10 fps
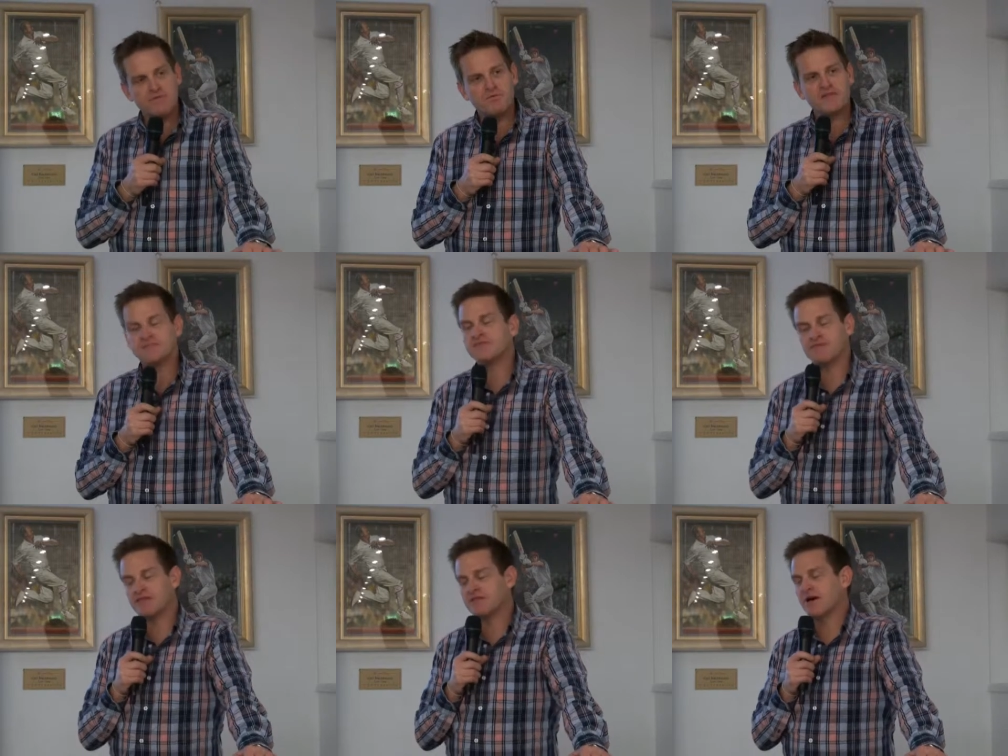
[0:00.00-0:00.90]
But when
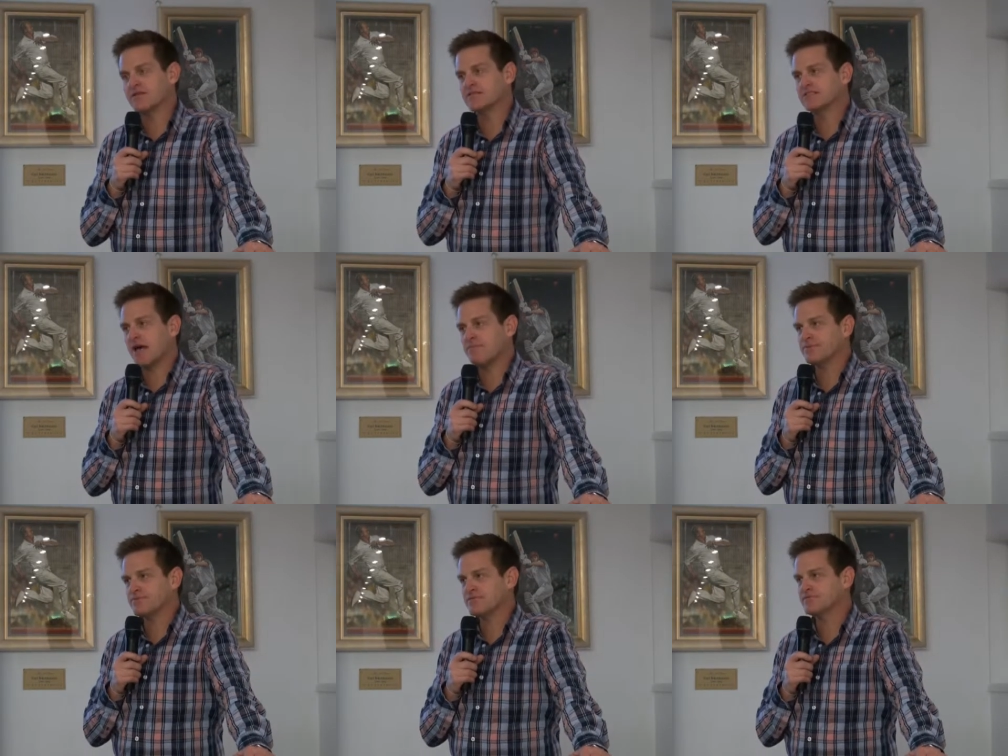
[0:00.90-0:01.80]
something like this
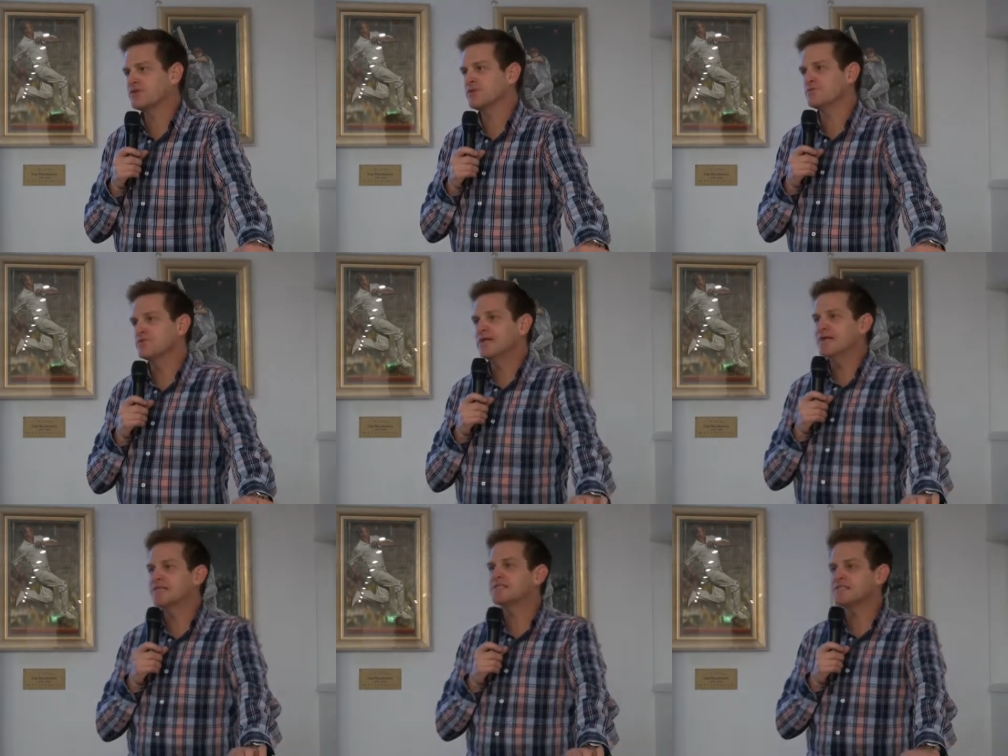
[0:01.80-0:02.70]
happens, there's no
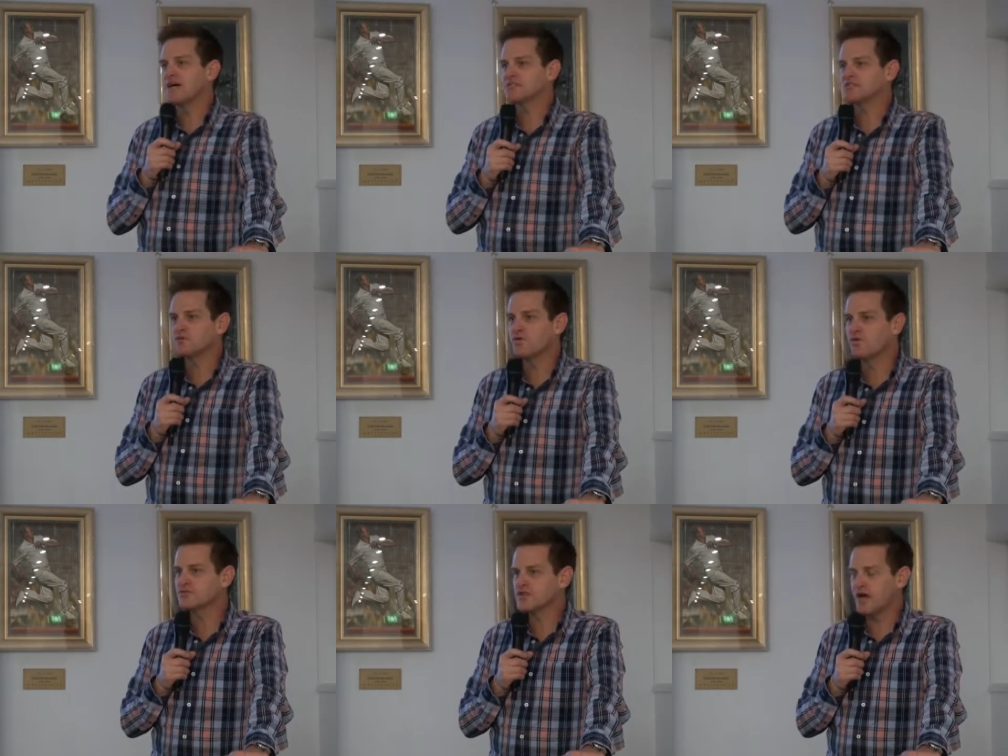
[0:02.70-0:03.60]
international
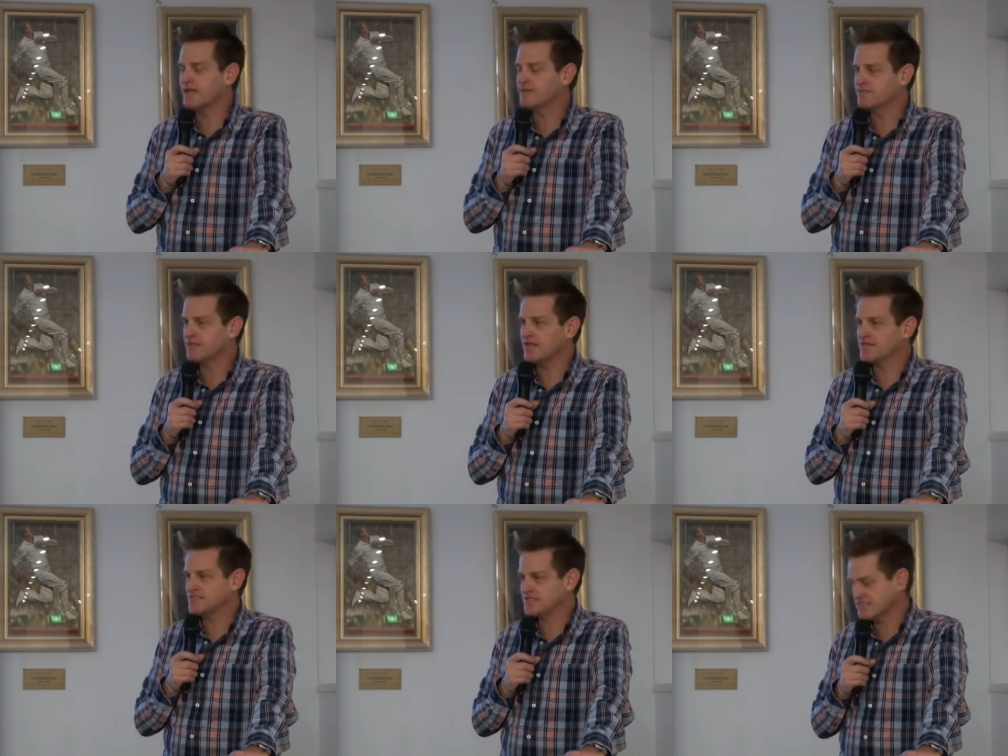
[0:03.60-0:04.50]
org chart in
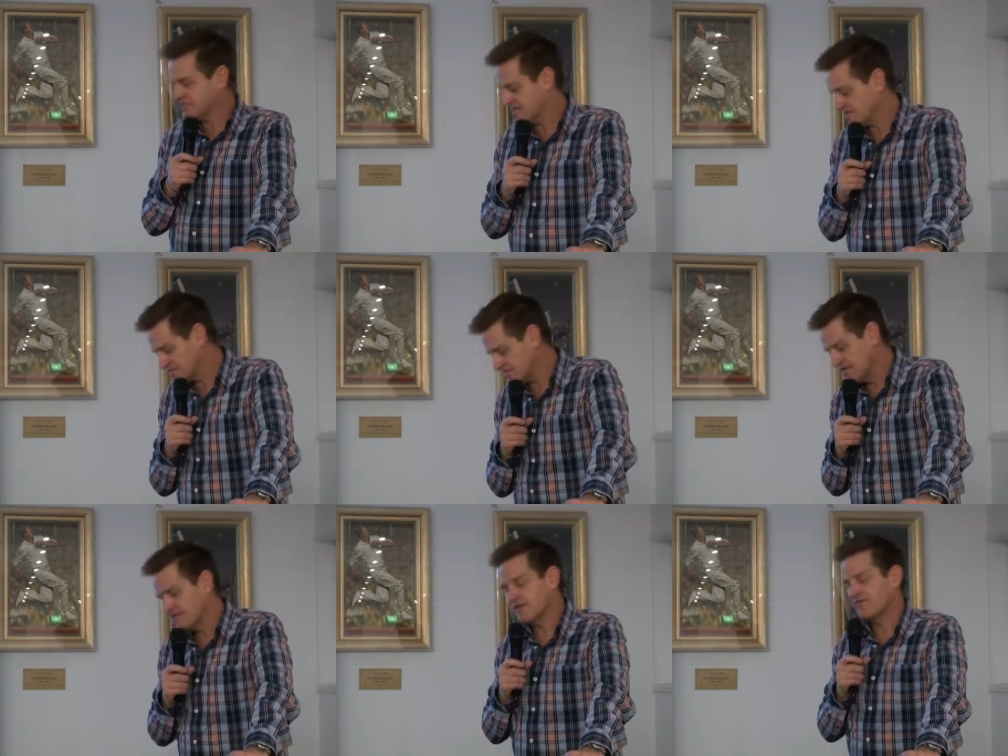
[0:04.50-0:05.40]
place that says
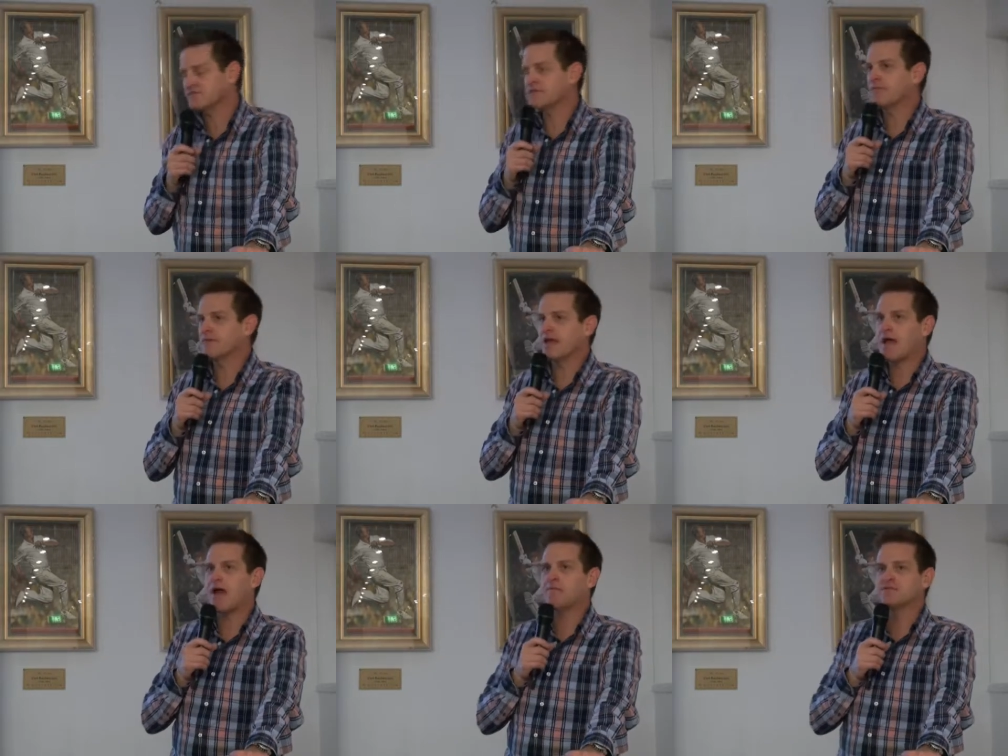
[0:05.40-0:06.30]
that if something
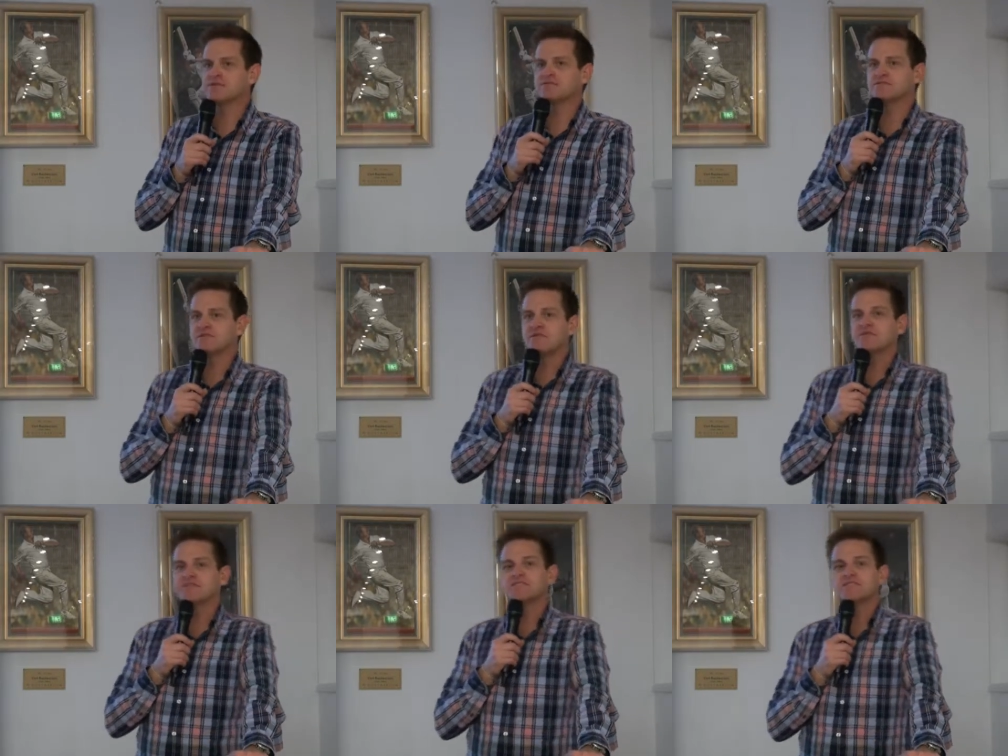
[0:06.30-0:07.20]
happens,
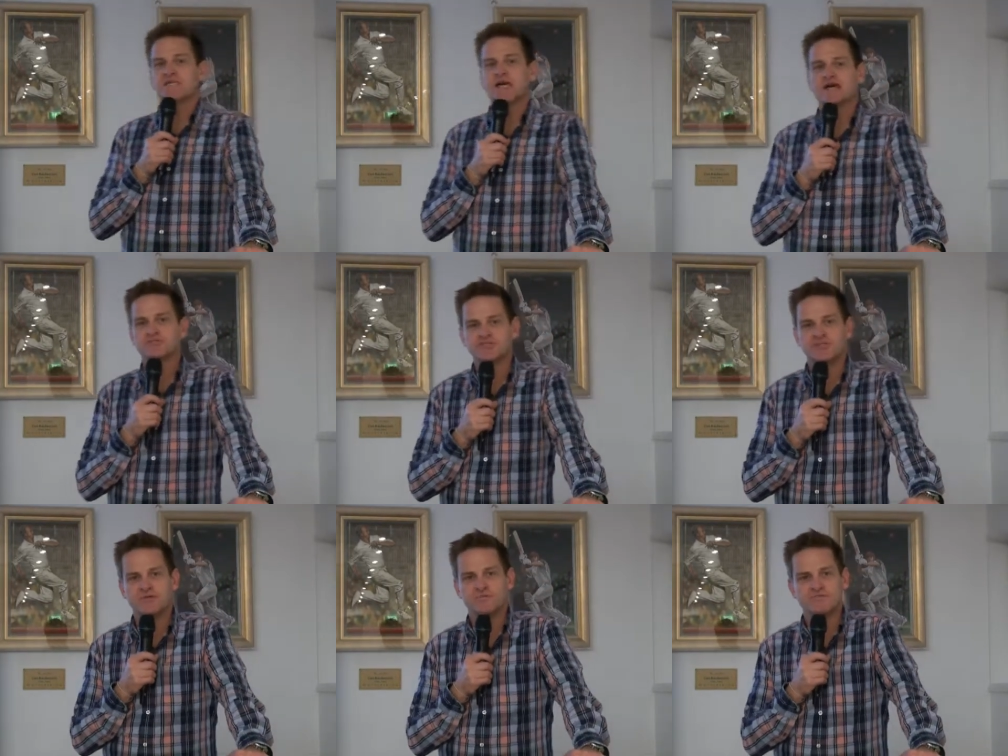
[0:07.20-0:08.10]
this is a
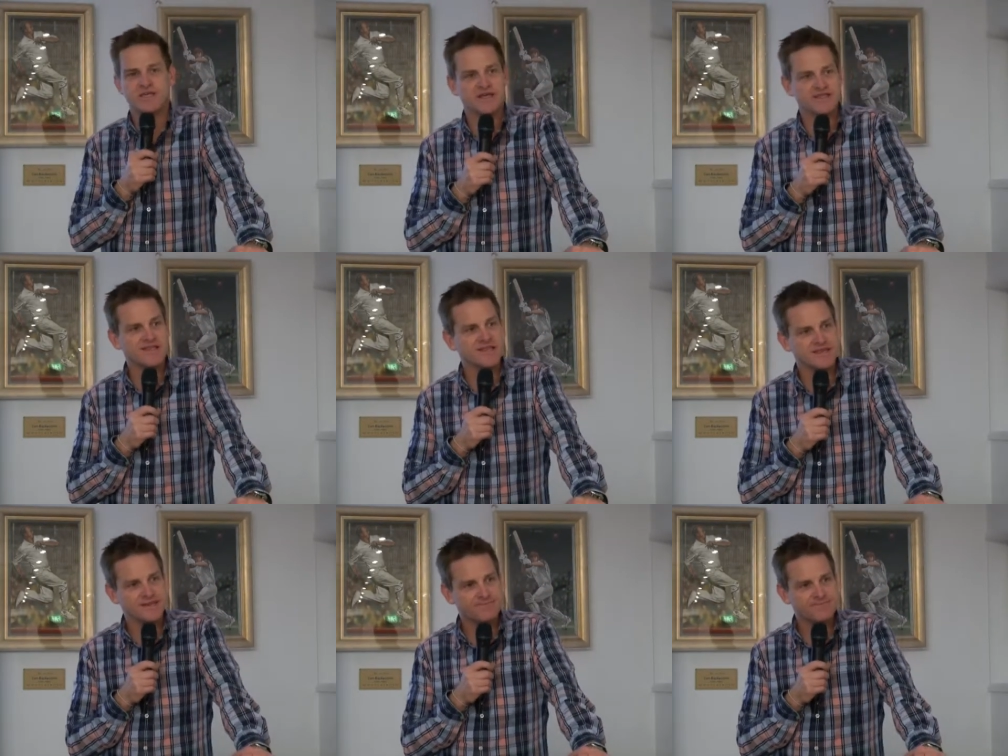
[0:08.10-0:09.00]
country that will take the
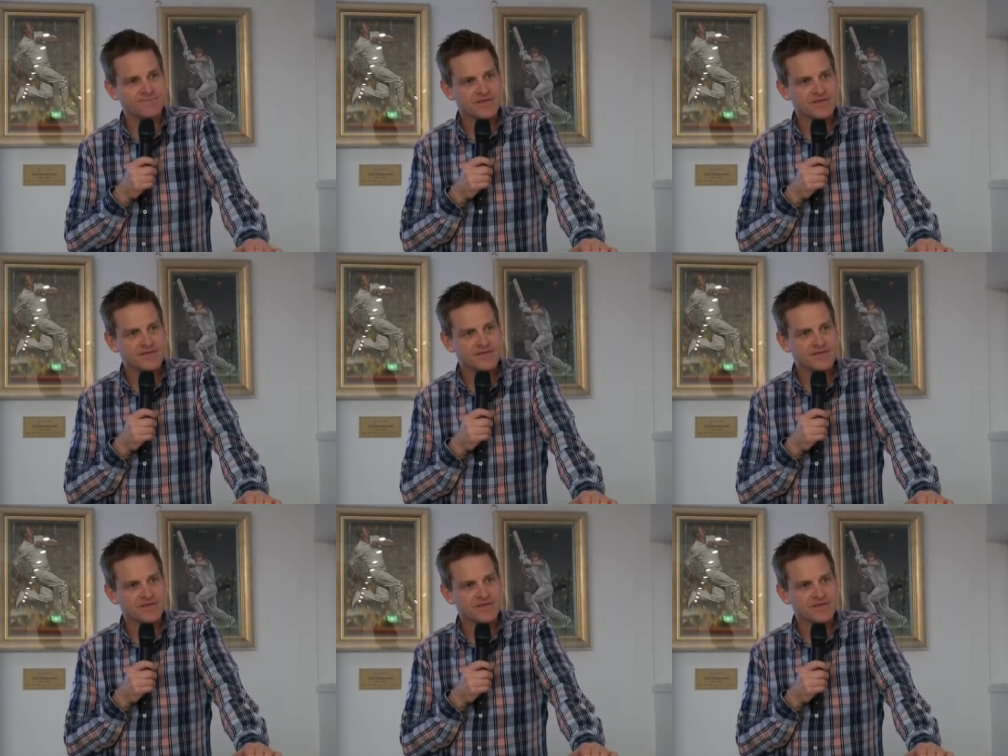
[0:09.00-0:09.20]
lead.